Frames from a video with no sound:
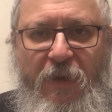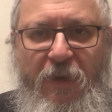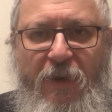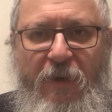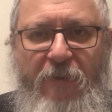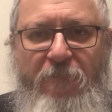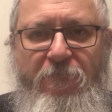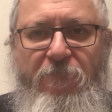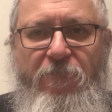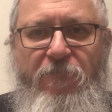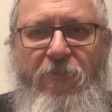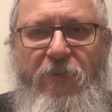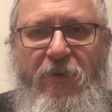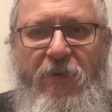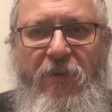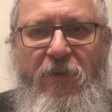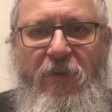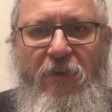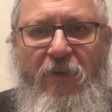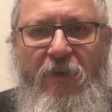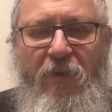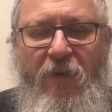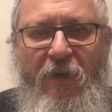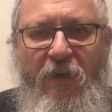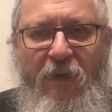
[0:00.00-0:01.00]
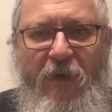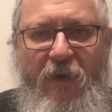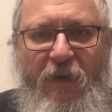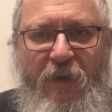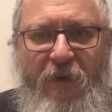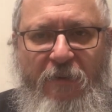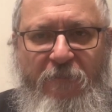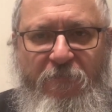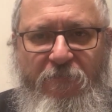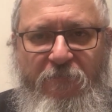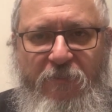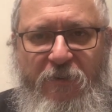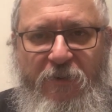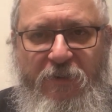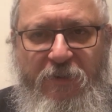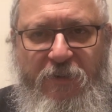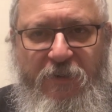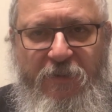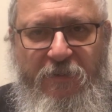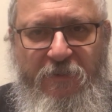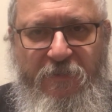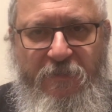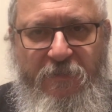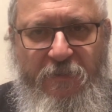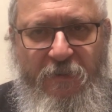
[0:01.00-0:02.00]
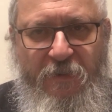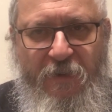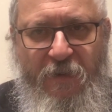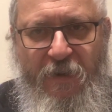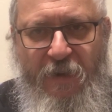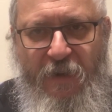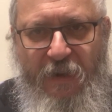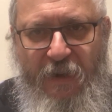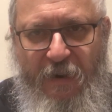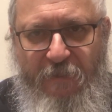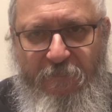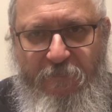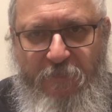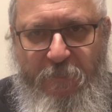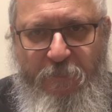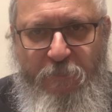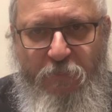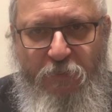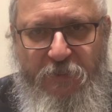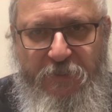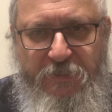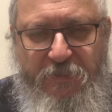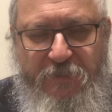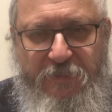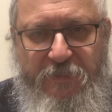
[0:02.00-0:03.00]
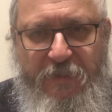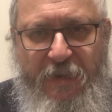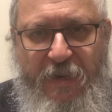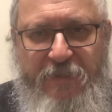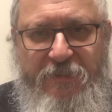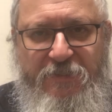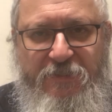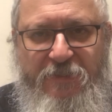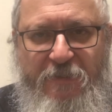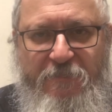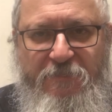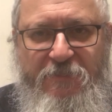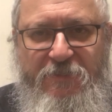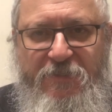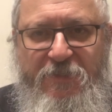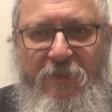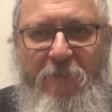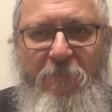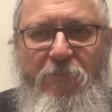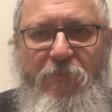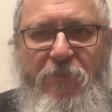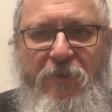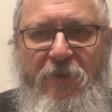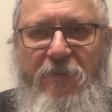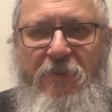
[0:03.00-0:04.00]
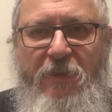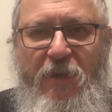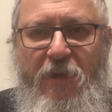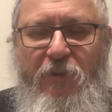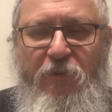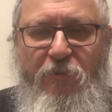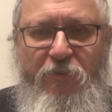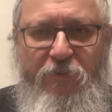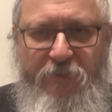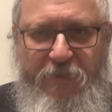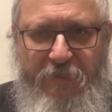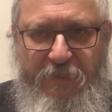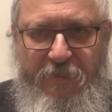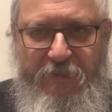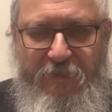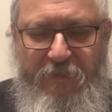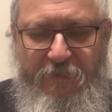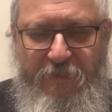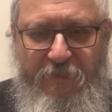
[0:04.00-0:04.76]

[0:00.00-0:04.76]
Every yid, every person has to have something they are learning.